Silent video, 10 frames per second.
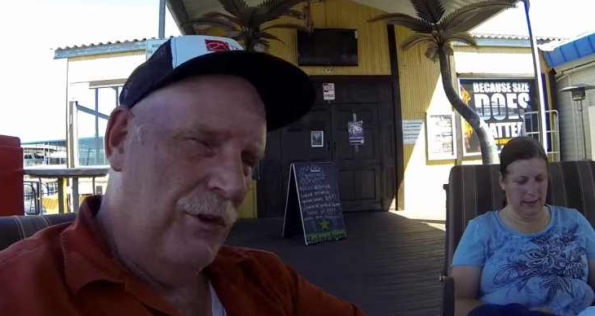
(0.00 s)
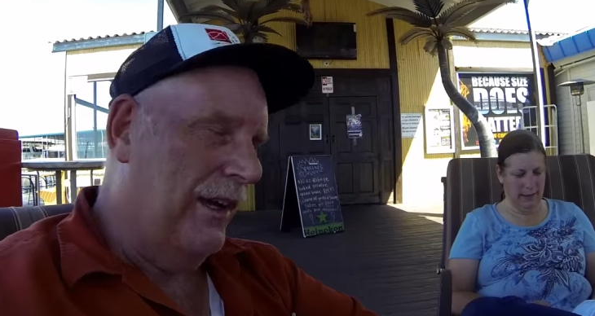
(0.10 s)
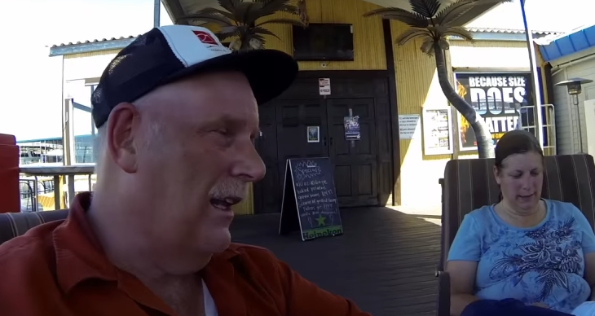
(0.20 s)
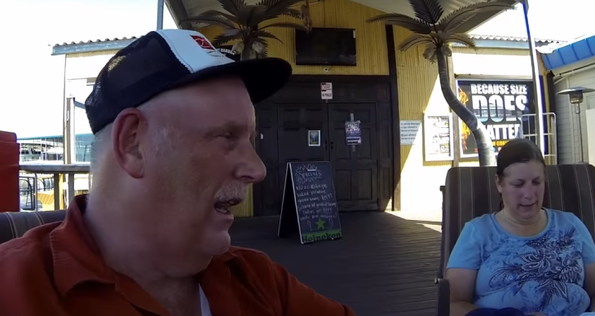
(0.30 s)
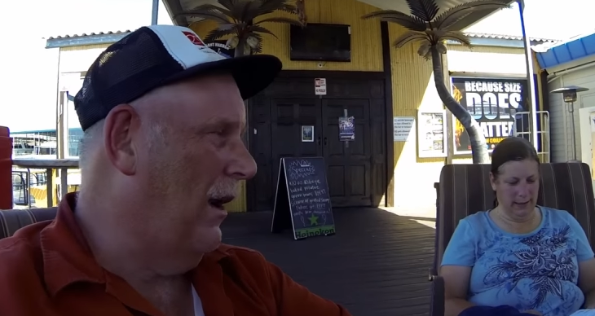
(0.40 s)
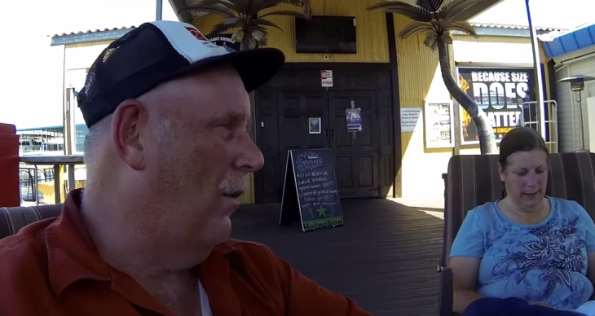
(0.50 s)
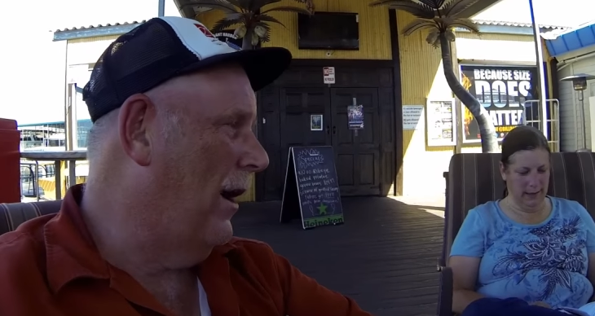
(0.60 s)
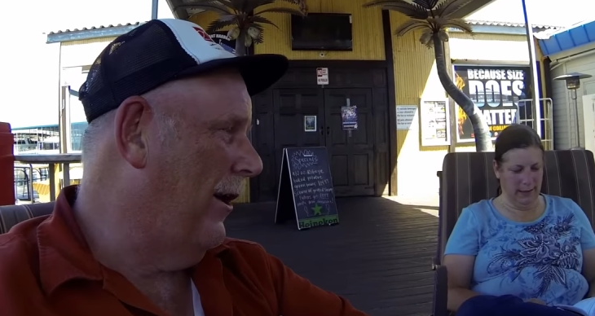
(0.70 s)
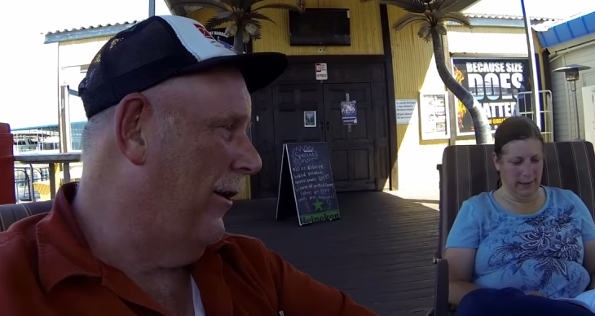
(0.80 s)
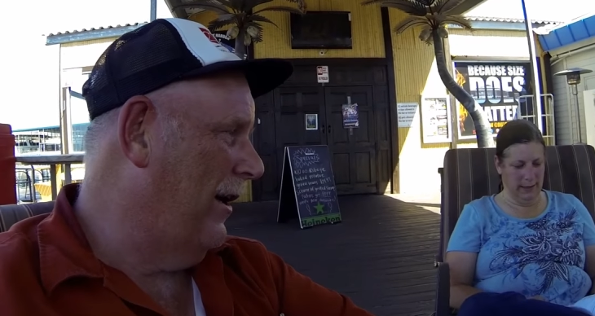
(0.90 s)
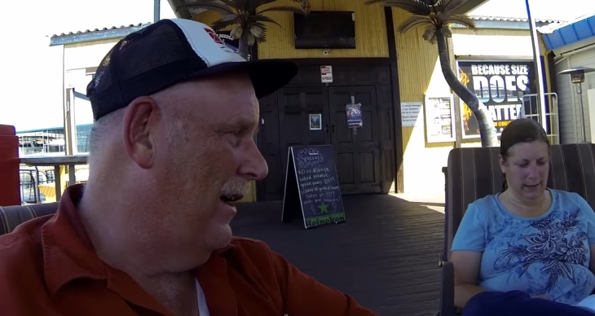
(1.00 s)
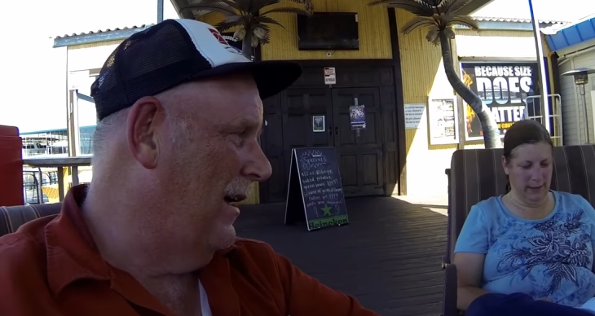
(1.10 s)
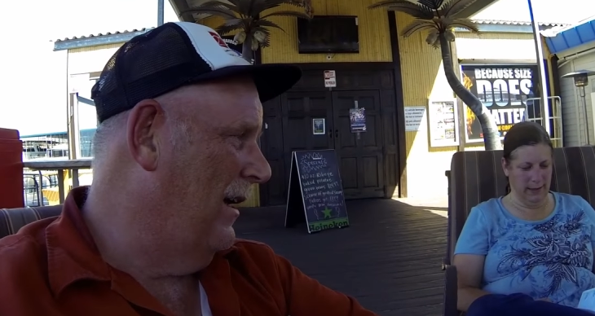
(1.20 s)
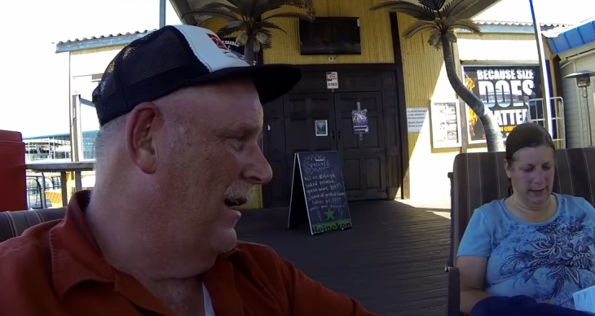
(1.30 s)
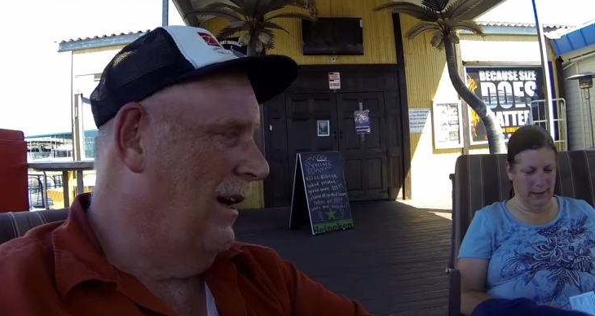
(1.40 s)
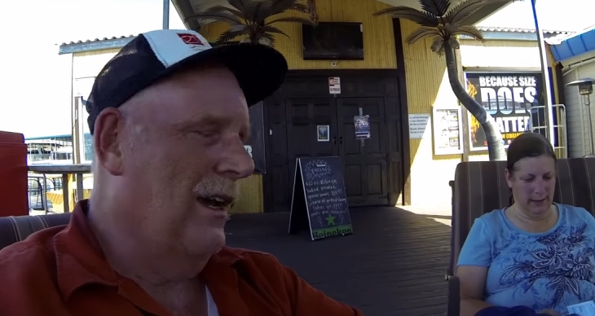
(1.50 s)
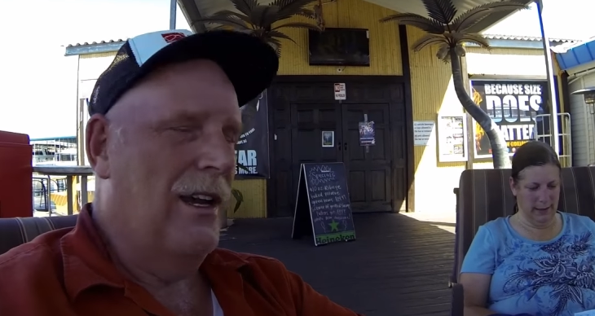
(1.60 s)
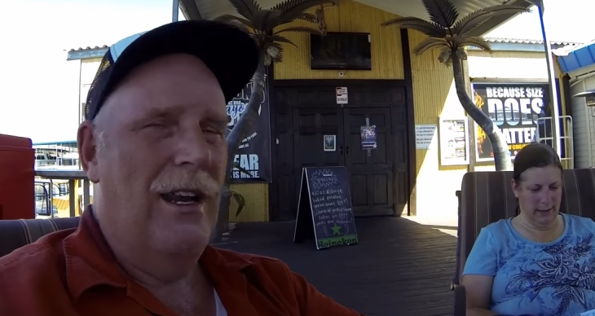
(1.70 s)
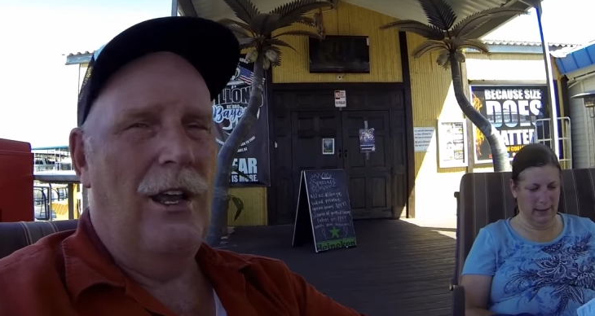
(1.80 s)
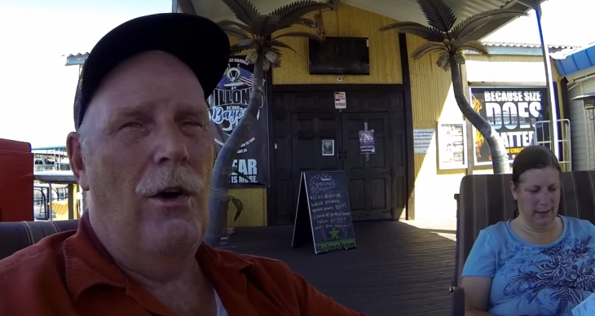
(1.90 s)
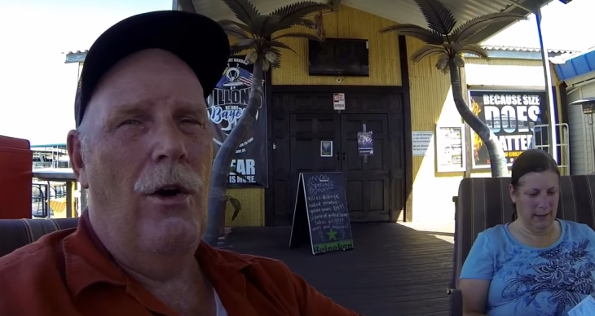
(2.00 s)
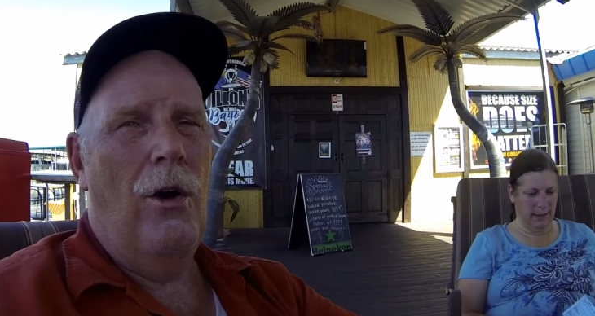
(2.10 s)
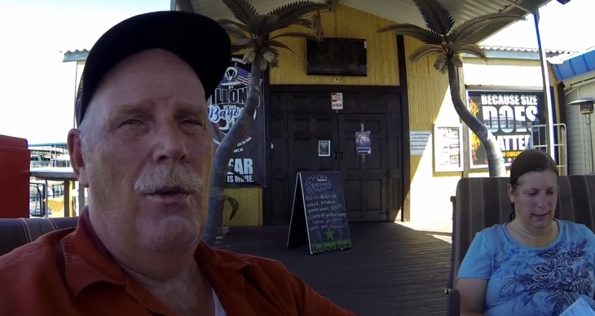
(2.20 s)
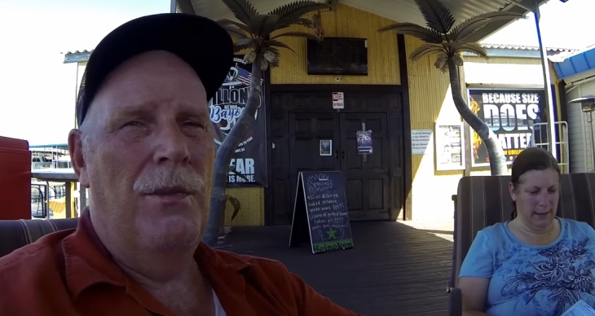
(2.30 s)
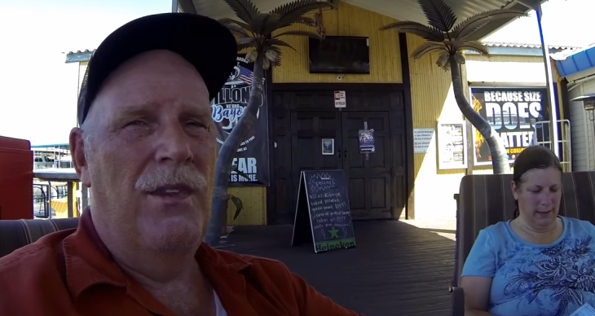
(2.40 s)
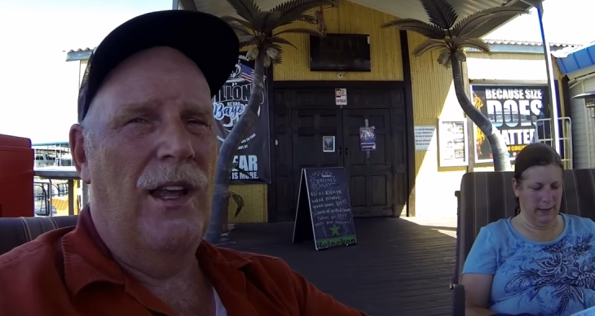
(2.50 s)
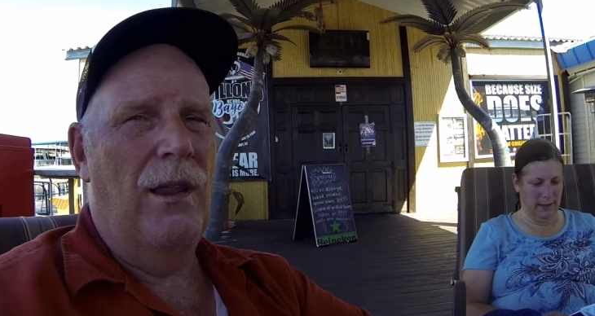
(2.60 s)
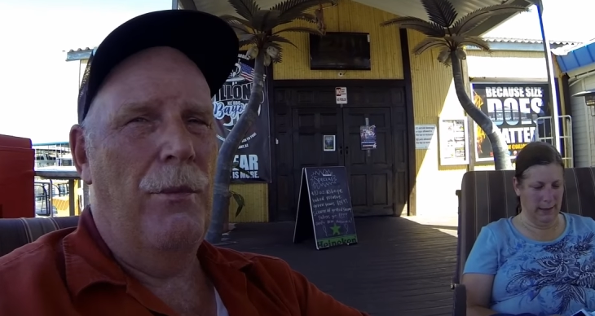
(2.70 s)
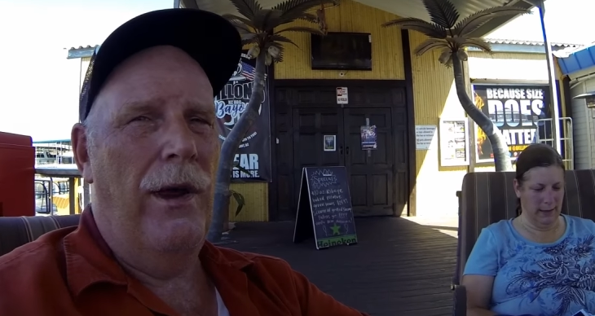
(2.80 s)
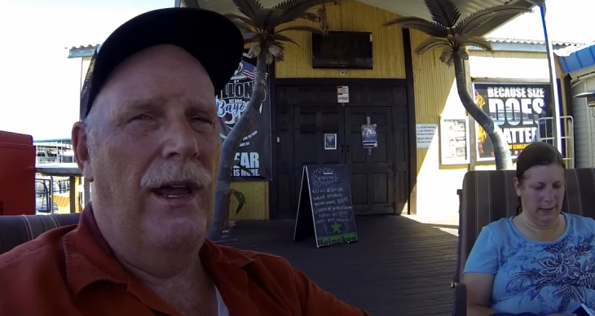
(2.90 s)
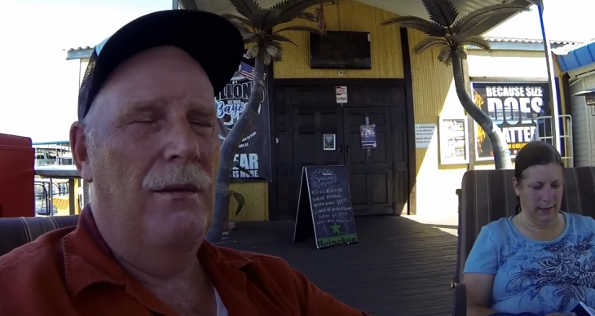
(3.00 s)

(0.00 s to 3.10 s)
Speaker 1: drinking a lot of water. Gonna go home, celebrate.